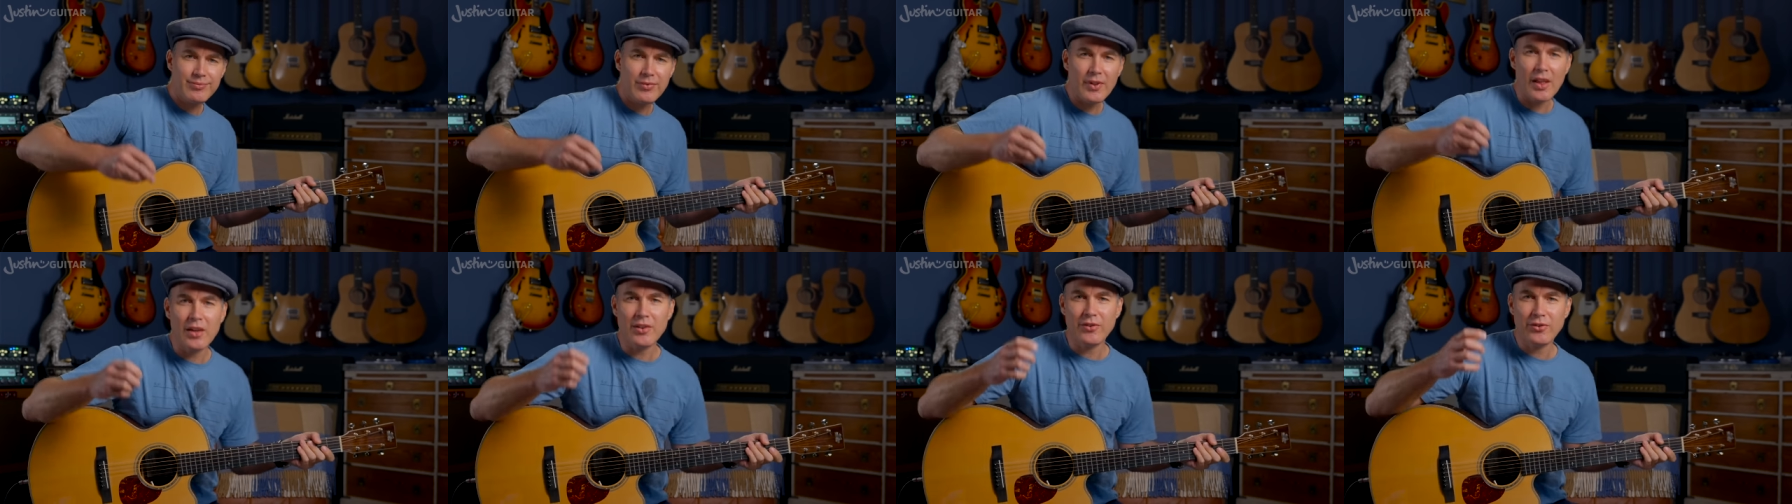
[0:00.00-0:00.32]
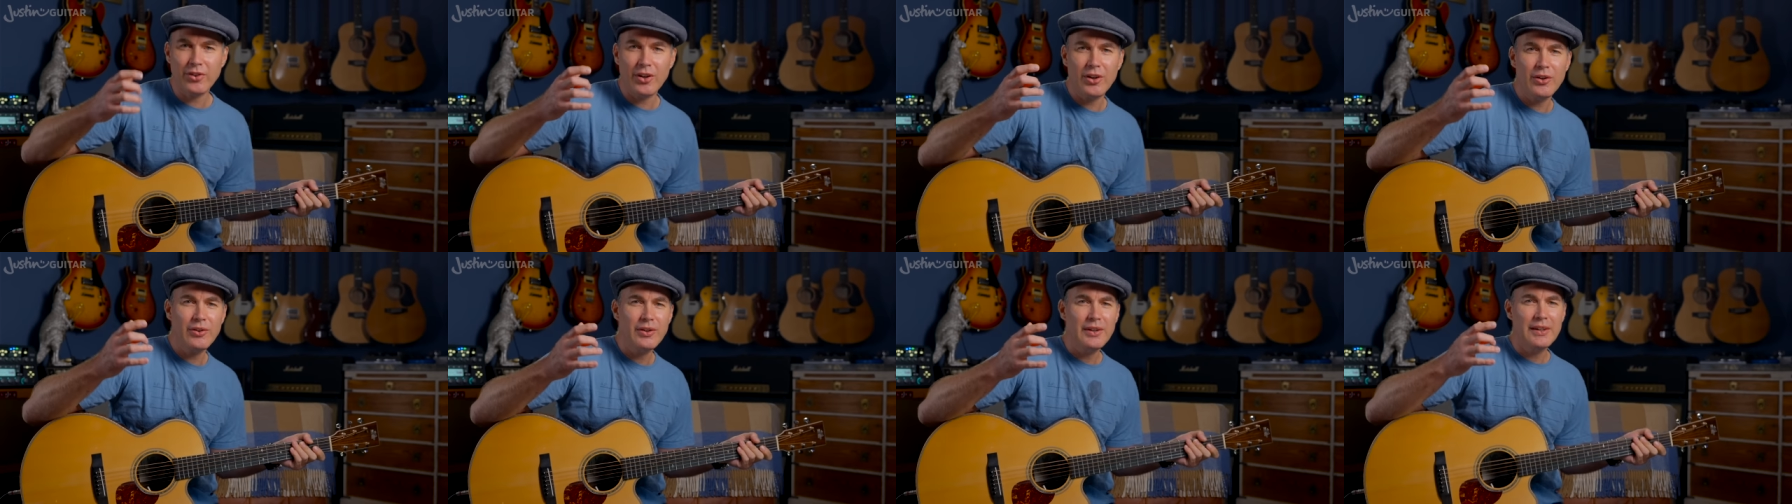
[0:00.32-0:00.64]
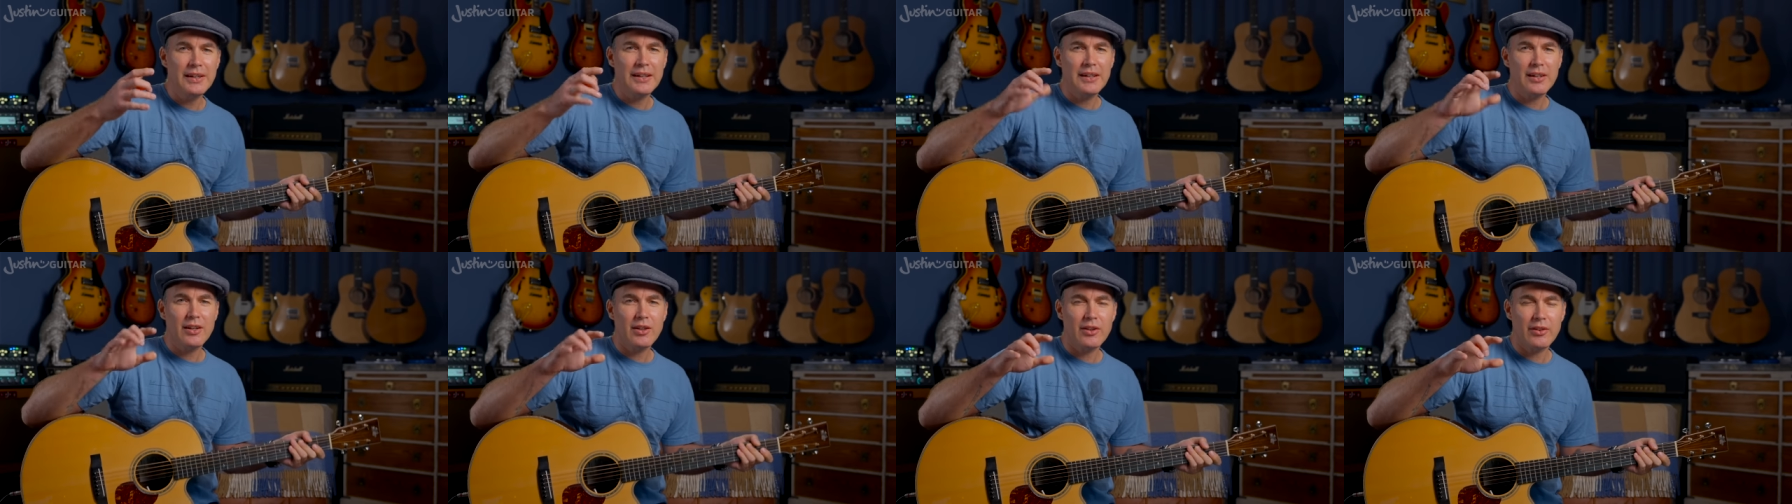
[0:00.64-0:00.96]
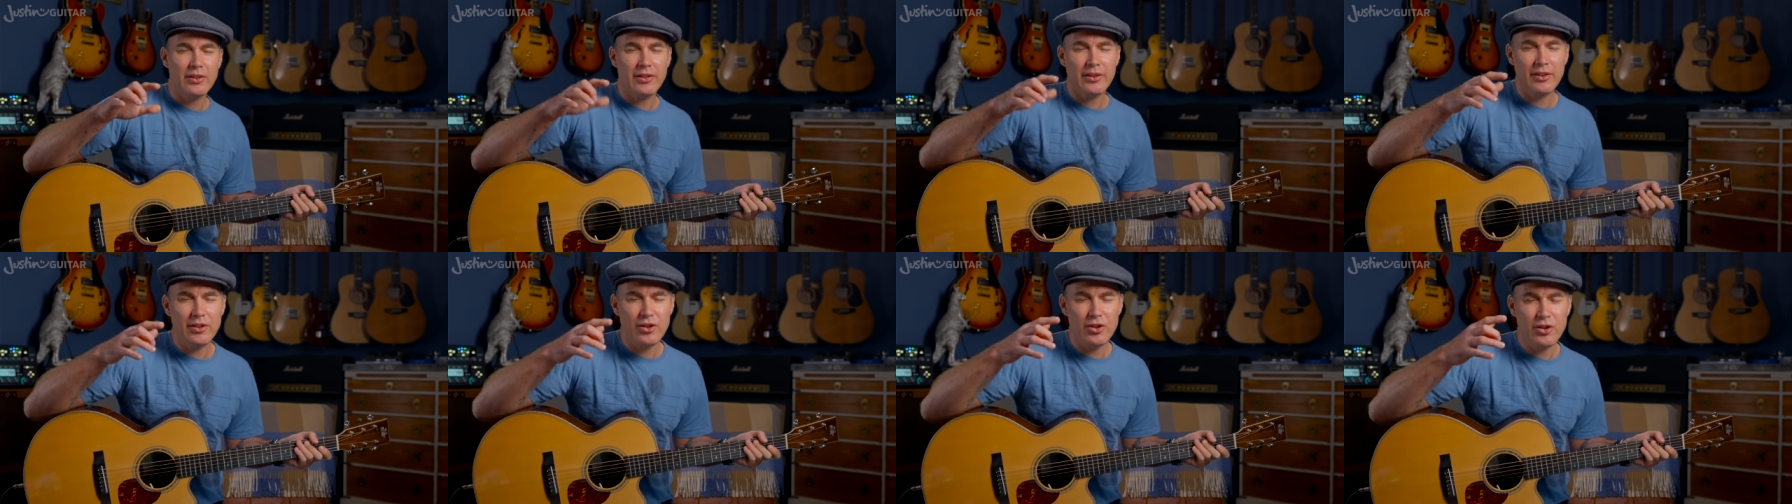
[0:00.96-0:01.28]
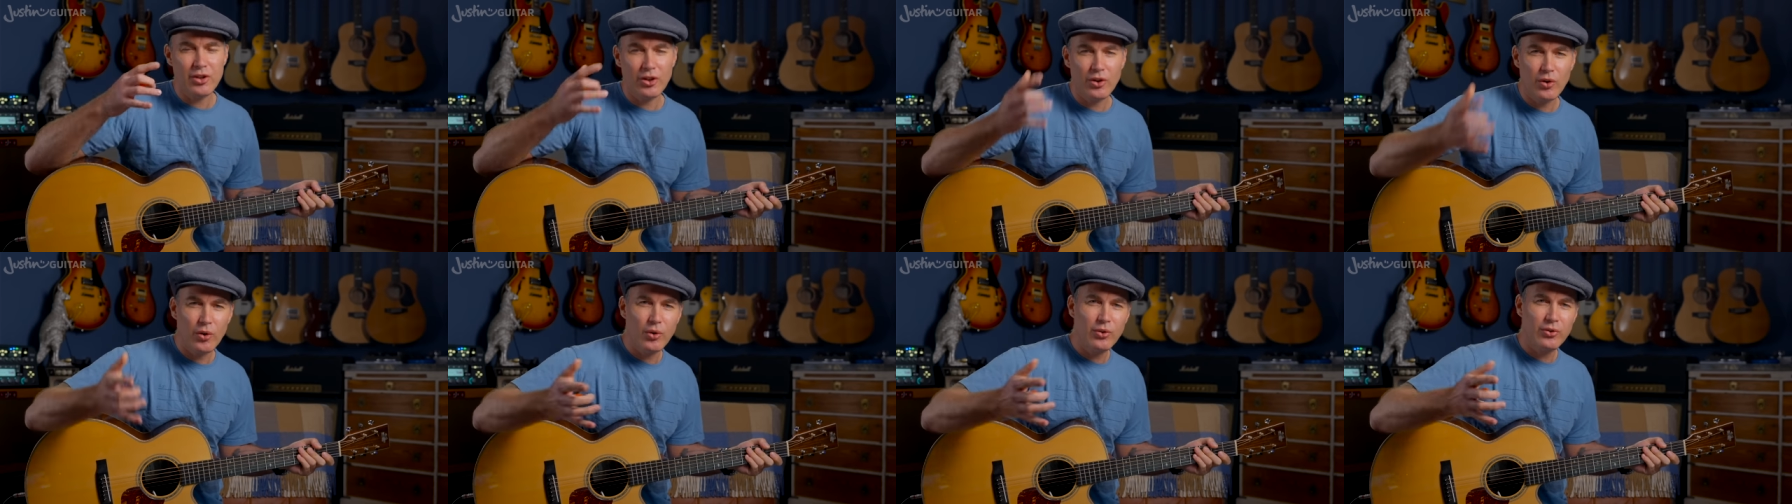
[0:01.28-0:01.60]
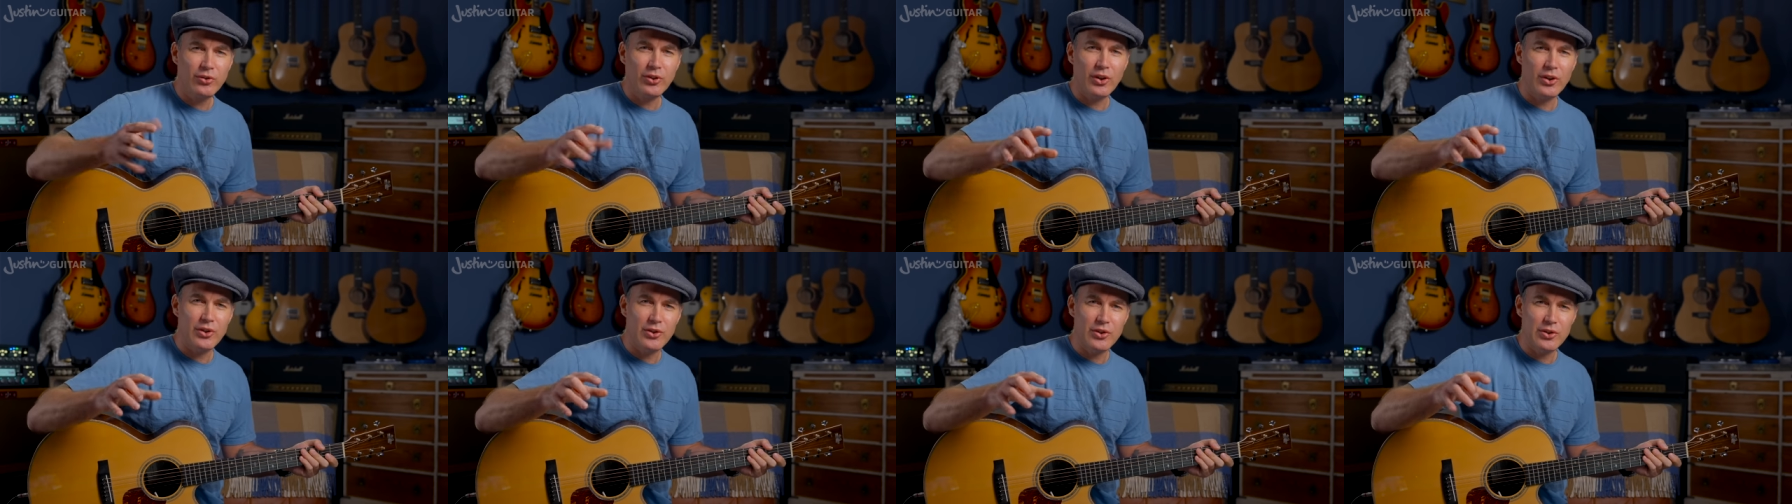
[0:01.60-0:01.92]
so you can
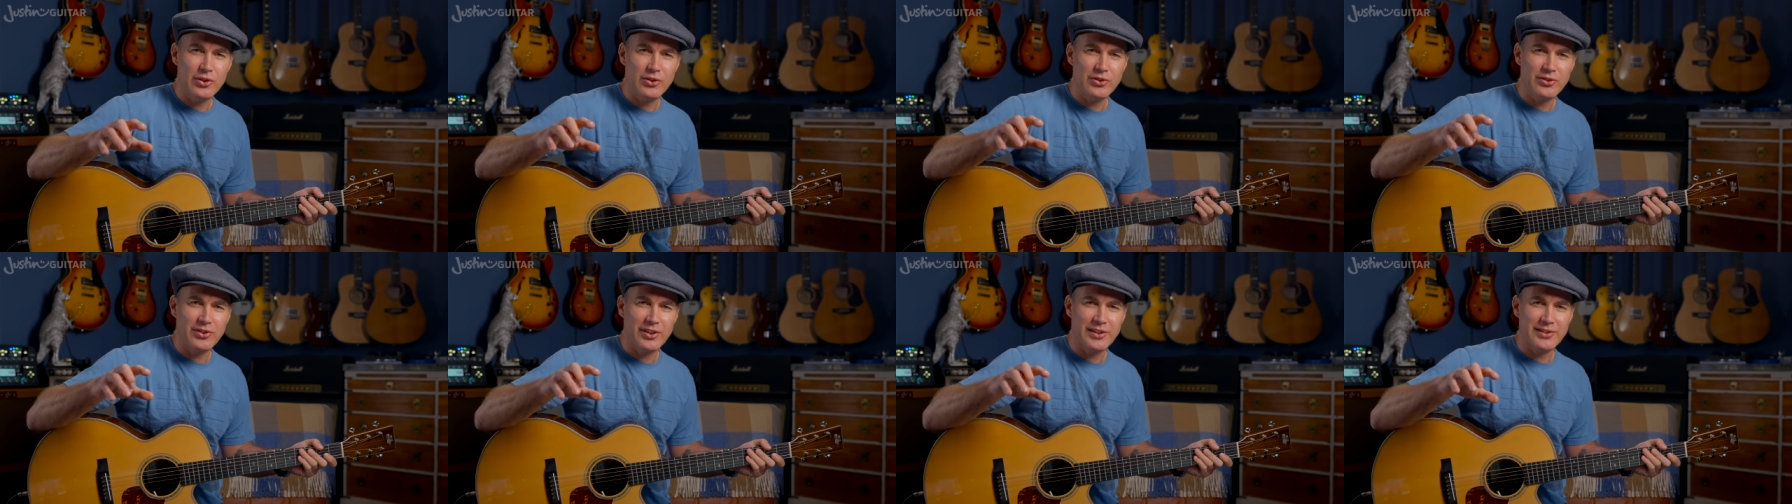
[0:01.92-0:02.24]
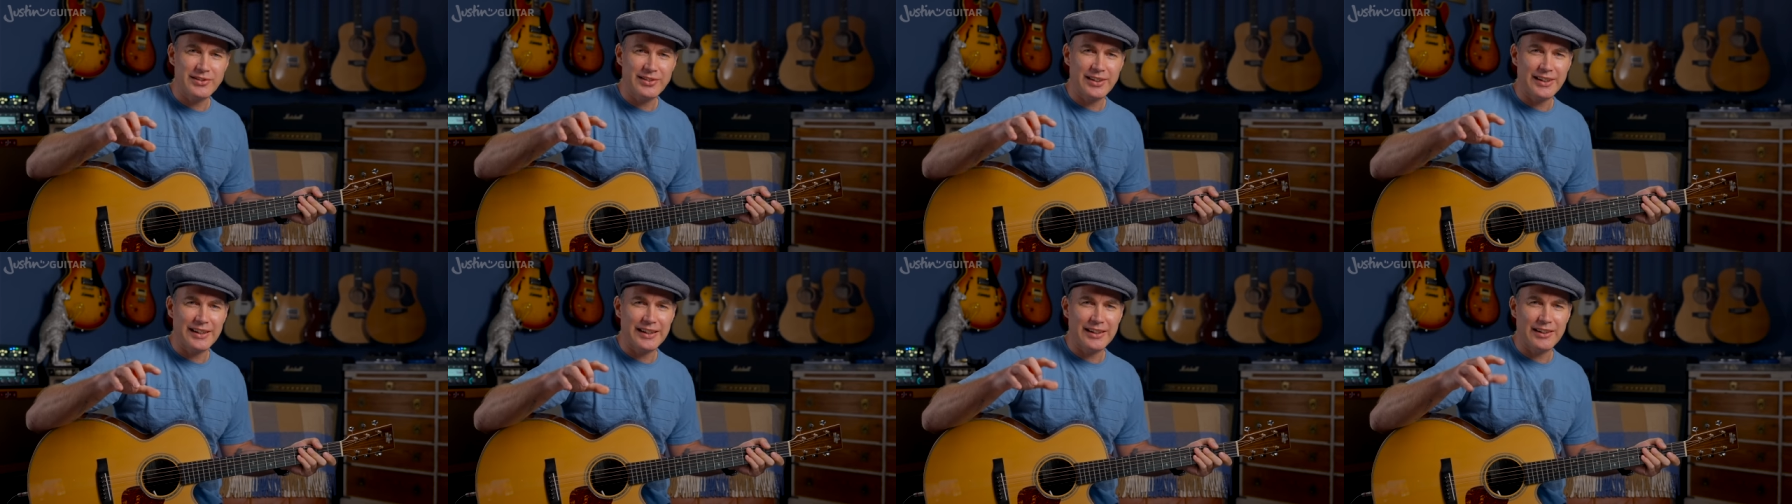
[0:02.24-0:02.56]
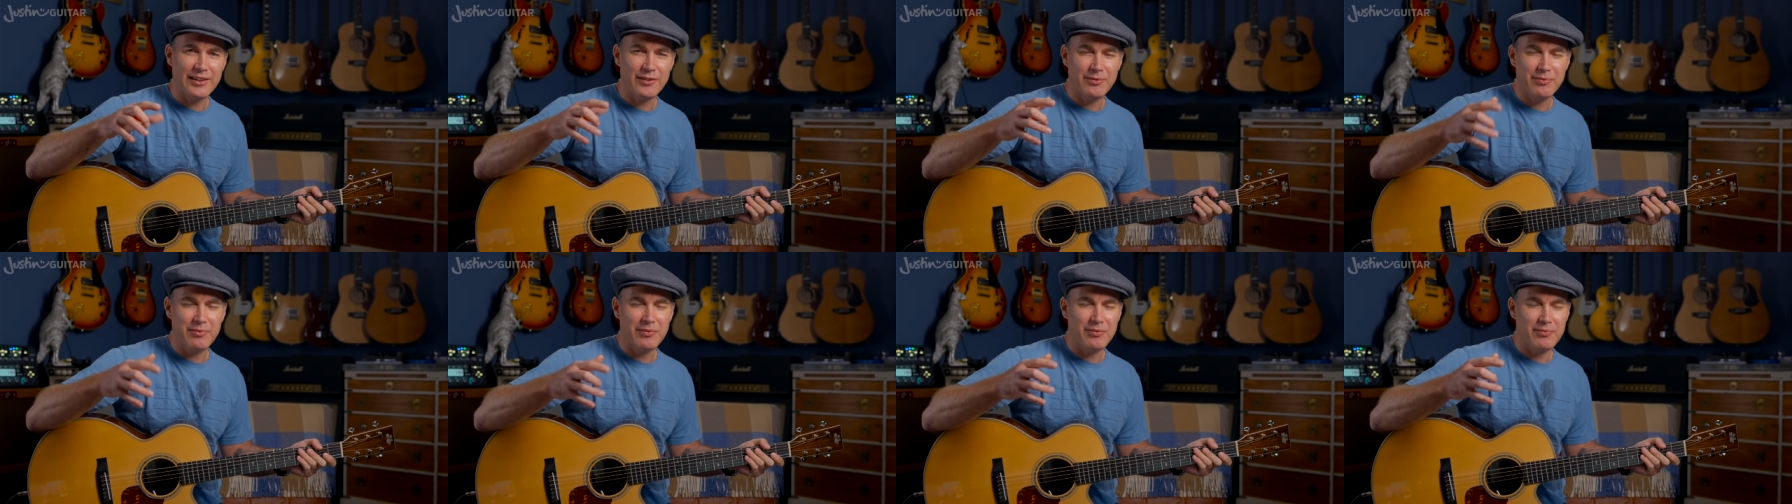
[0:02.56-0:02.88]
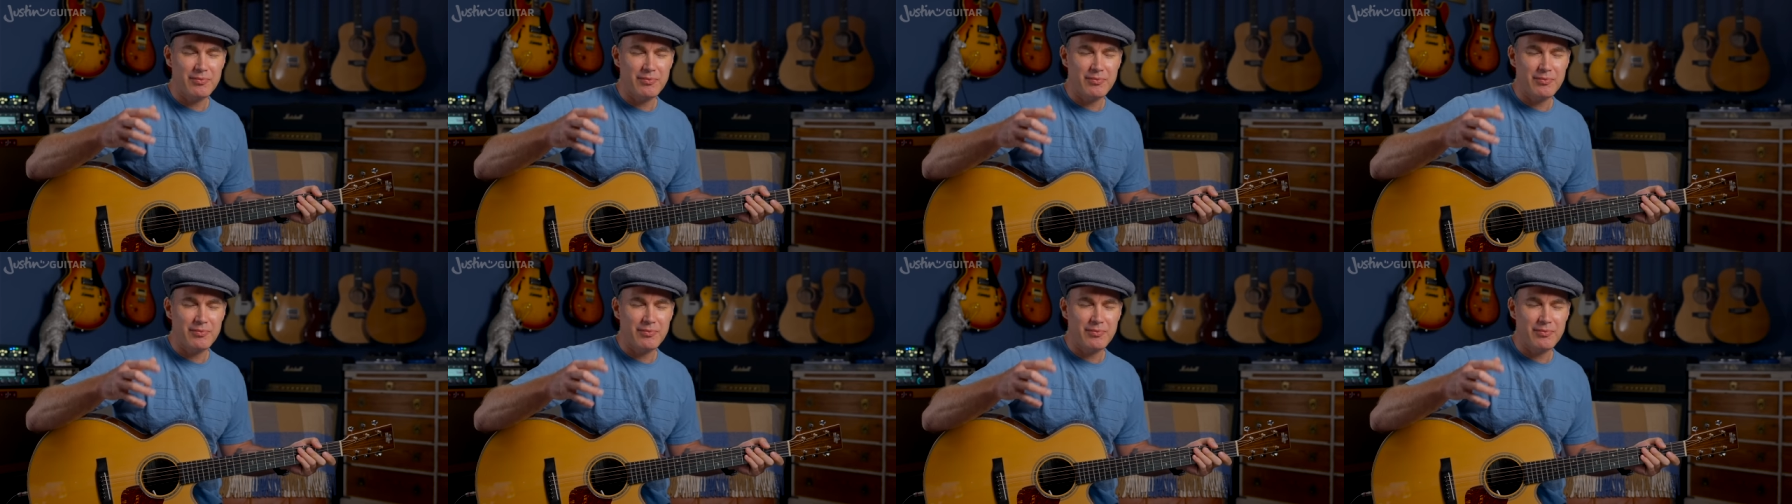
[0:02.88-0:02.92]
also use this little